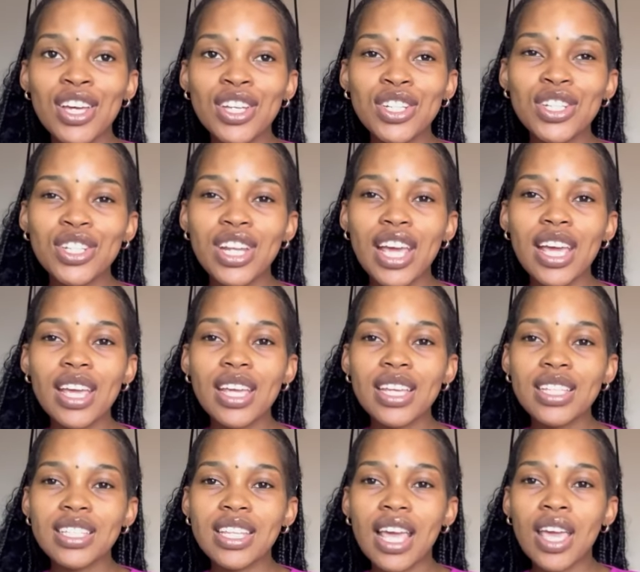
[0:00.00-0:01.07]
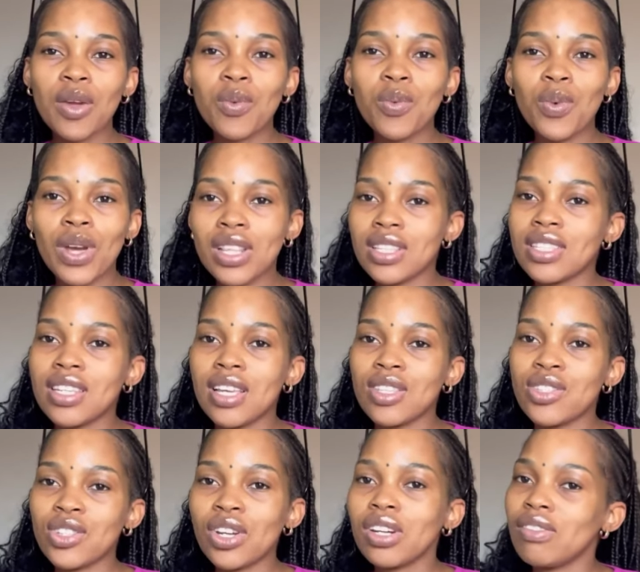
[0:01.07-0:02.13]
Today is a Wednesday,
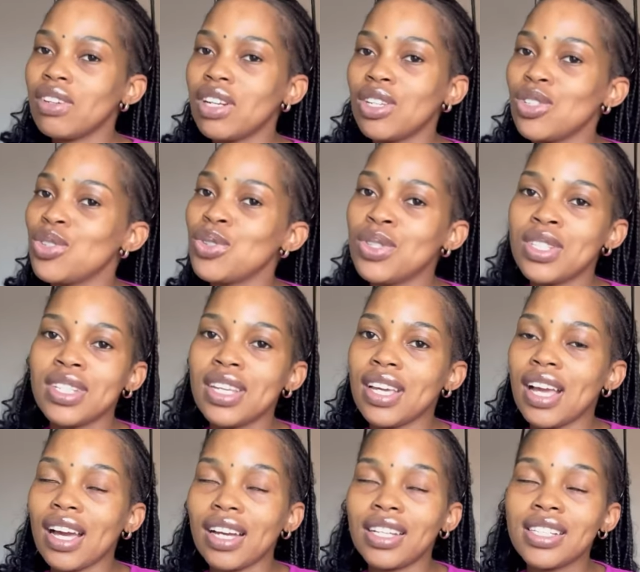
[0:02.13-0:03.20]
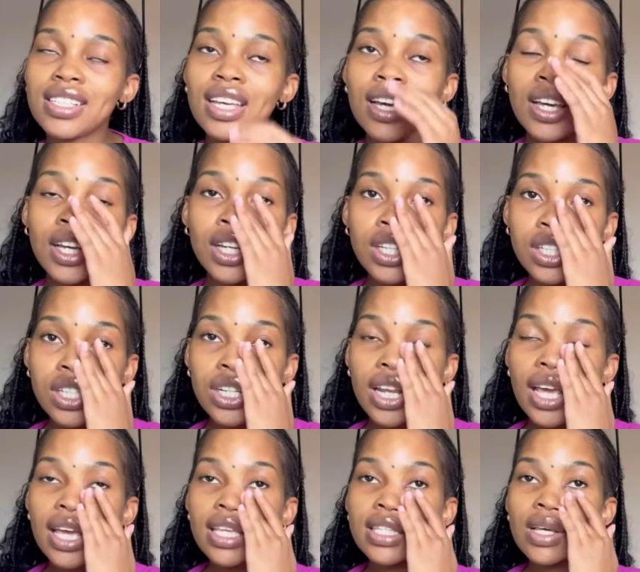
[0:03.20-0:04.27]
it's not even a Tuesday guys
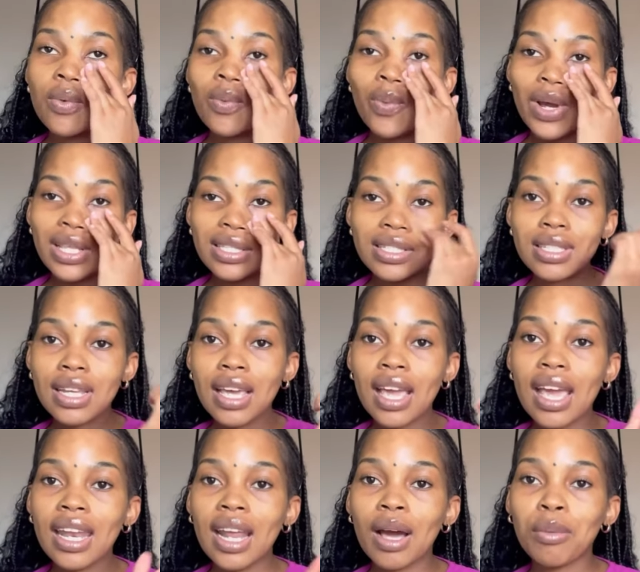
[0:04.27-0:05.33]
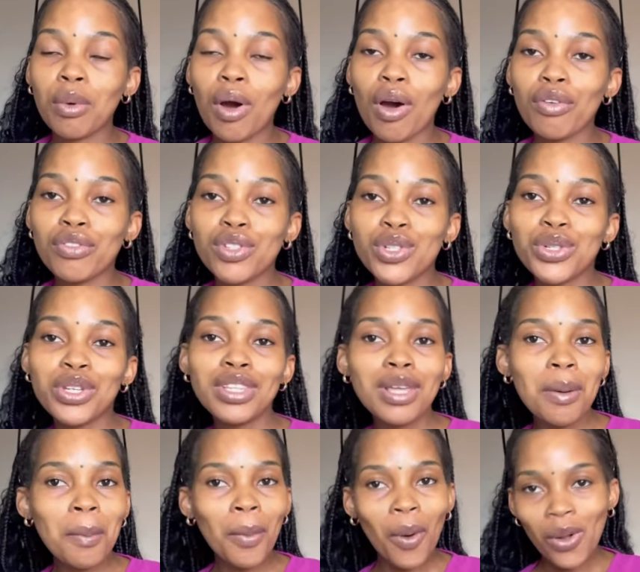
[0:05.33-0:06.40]
today is a wednesday and i'm off to the
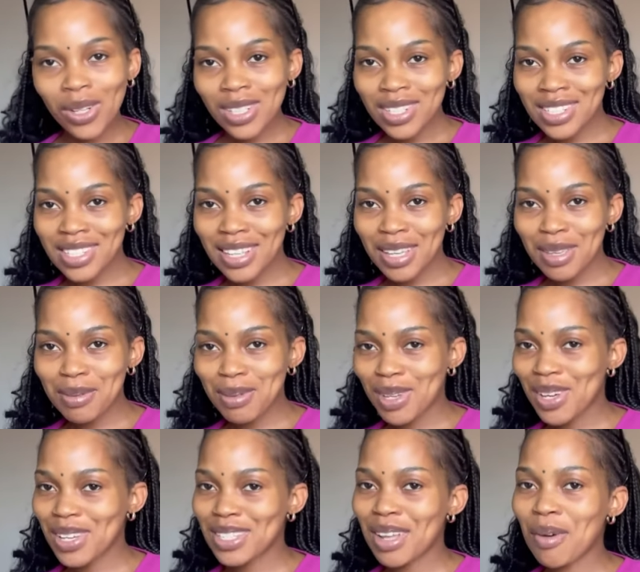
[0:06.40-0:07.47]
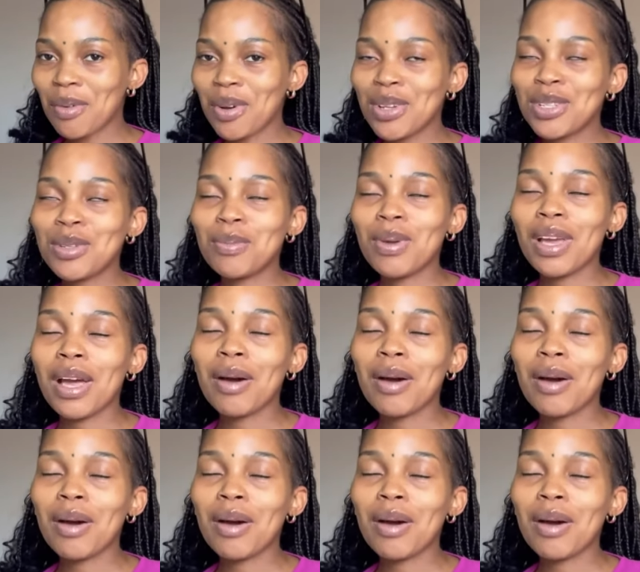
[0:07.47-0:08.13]
molesy because i'm going to pick